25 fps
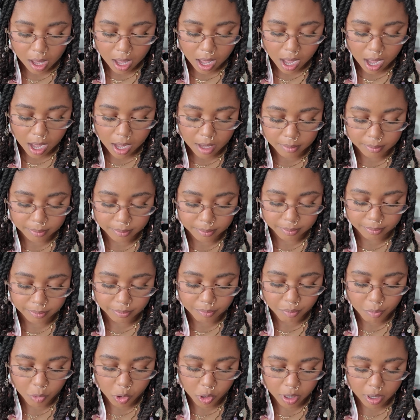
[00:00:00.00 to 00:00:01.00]

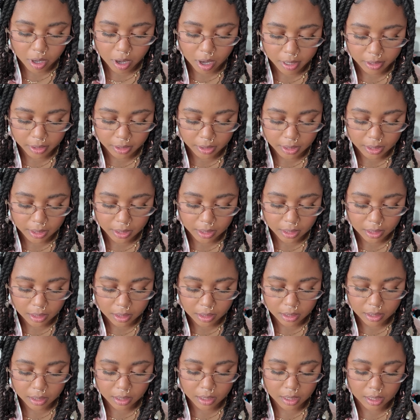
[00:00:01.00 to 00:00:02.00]
more garlic,
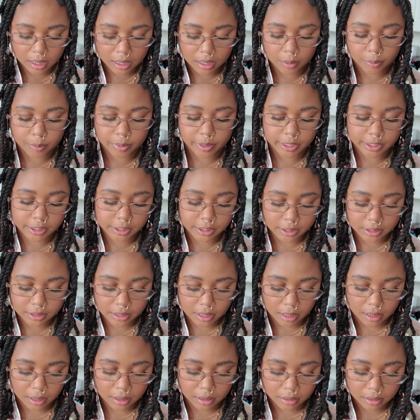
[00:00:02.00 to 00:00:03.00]
and a pinch of
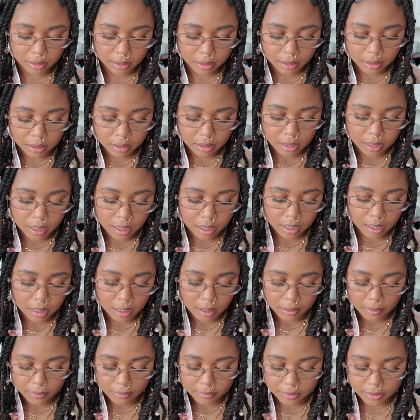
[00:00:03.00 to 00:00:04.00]
salt.
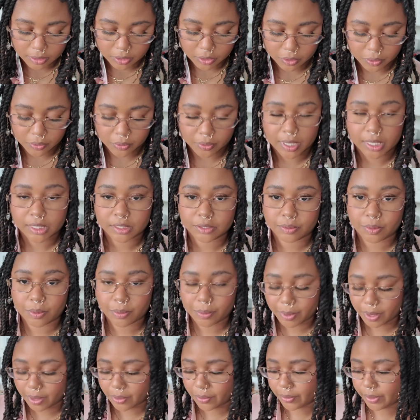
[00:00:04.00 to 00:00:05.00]
So that's what
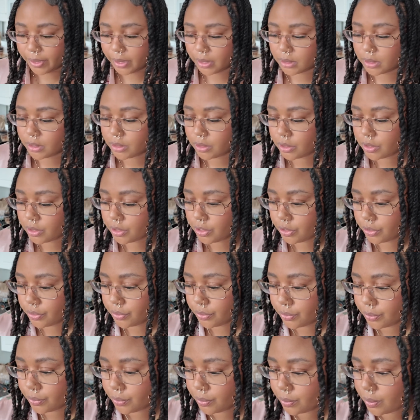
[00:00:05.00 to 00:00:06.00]
we're going to
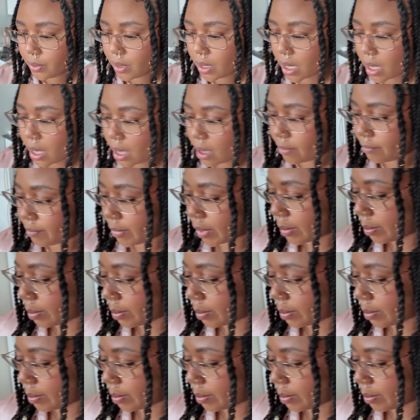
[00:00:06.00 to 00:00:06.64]
do. I have my